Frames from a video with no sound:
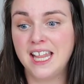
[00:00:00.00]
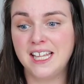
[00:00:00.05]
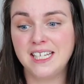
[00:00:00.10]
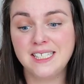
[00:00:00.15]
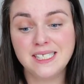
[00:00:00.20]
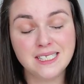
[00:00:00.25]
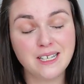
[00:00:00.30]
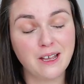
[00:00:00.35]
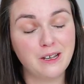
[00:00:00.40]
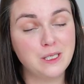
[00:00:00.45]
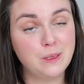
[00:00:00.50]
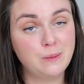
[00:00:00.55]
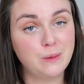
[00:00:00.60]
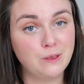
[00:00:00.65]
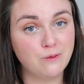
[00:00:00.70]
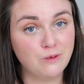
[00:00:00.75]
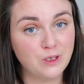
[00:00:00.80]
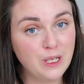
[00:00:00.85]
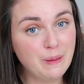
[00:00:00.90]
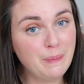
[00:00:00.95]
This is going to
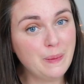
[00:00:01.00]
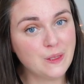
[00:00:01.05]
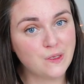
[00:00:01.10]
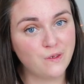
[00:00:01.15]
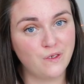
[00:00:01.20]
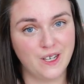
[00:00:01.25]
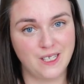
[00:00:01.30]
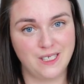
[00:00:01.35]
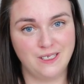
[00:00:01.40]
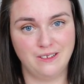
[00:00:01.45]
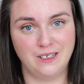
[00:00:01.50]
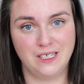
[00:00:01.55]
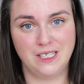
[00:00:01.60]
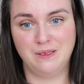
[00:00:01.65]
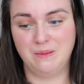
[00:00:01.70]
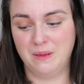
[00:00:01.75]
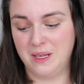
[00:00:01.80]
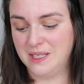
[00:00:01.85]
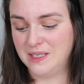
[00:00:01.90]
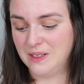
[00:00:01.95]
be Rupert's first
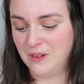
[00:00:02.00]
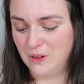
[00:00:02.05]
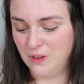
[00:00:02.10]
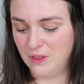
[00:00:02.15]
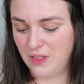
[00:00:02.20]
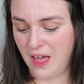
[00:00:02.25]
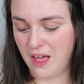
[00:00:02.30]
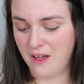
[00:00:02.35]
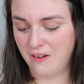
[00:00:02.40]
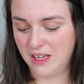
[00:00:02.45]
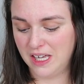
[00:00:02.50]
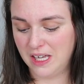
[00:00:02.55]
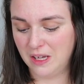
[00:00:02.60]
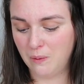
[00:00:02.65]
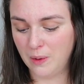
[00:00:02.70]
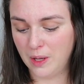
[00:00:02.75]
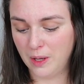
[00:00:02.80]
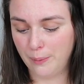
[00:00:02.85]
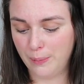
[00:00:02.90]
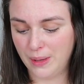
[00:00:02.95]
Christmas, although
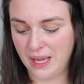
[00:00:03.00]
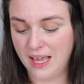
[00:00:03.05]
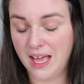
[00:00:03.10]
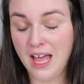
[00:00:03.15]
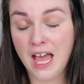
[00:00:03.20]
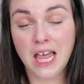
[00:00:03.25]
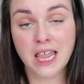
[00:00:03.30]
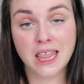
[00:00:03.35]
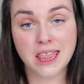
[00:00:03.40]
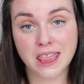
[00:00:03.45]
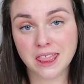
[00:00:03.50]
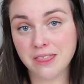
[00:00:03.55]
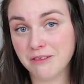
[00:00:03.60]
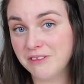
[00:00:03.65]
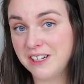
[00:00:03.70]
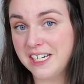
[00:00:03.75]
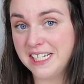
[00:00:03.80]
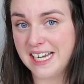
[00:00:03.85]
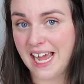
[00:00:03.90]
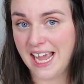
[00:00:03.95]
he will be
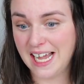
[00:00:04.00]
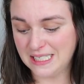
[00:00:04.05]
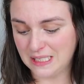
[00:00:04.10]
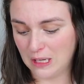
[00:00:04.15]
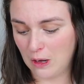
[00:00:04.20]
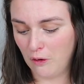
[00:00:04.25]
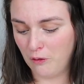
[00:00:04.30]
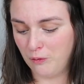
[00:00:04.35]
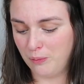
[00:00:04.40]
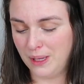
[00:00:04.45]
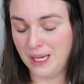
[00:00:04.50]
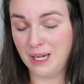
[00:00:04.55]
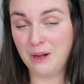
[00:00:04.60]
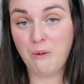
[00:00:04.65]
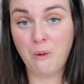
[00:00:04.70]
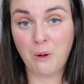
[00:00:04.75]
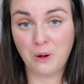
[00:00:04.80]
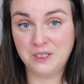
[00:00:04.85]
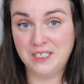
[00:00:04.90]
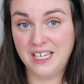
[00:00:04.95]
3 days off
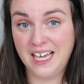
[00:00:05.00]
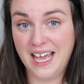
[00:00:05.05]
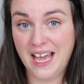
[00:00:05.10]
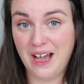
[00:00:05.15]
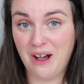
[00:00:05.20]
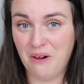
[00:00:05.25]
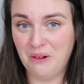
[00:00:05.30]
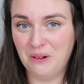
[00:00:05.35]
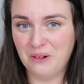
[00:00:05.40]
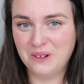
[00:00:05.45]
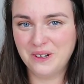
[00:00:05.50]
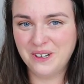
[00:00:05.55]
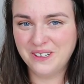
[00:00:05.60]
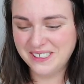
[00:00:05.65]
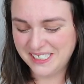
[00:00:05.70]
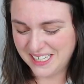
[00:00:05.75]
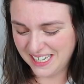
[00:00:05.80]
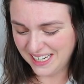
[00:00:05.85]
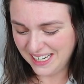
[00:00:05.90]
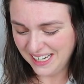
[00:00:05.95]
being 1 year
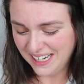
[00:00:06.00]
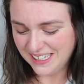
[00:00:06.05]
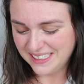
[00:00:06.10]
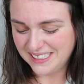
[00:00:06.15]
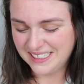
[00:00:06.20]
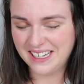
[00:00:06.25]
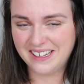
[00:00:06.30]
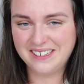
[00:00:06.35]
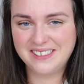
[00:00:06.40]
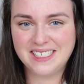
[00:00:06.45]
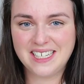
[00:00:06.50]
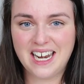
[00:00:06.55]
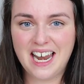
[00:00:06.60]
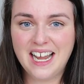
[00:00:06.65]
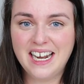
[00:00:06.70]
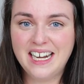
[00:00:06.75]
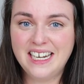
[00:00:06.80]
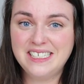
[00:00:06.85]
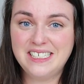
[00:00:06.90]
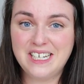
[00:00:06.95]
old, so
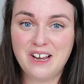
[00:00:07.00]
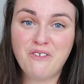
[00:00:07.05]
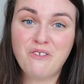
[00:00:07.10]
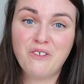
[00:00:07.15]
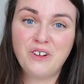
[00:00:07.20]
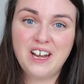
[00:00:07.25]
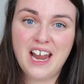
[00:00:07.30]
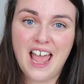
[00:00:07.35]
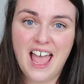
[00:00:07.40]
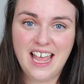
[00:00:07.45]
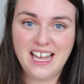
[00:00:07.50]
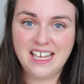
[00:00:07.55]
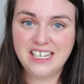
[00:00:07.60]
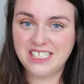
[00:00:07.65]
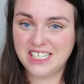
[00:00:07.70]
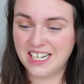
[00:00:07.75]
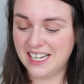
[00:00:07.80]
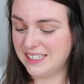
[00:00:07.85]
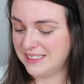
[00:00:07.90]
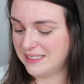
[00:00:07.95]
slightly different
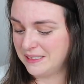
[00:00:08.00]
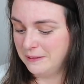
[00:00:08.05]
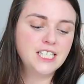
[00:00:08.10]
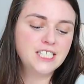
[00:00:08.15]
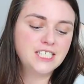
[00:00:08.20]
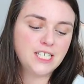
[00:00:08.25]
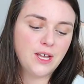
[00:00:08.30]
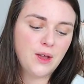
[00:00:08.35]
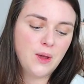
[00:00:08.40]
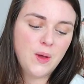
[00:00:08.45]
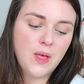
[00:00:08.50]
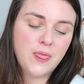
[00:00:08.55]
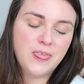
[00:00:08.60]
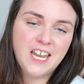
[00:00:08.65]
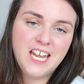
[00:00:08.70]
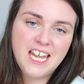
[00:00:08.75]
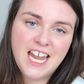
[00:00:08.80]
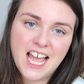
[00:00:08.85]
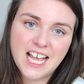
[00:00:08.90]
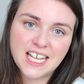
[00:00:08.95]
ages. So
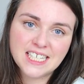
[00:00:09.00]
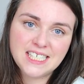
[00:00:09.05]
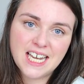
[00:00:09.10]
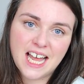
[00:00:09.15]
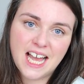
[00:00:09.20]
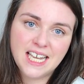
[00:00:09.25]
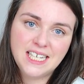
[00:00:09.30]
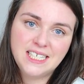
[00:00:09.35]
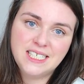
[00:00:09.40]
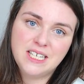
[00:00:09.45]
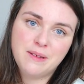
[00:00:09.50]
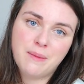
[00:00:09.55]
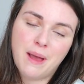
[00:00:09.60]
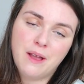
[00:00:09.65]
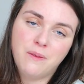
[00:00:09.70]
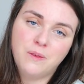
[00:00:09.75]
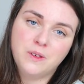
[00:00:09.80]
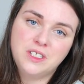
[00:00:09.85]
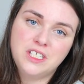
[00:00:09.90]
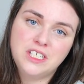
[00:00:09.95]
the next item
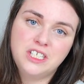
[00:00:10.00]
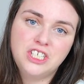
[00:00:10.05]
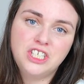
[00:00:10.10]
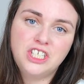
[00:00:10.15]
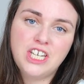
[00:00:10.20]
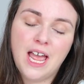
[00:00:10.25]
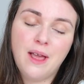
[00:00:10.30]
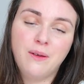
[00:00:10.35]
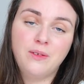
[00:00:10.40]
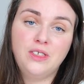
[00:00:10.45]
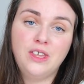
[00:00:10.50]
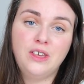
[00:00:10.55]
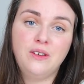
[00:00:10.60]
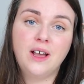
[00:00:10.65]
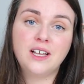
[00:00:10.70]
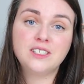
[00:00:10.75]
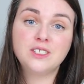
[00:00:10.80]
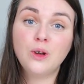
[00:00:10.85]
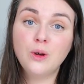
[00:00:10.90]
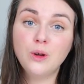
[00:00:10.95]
I wanted to share with you has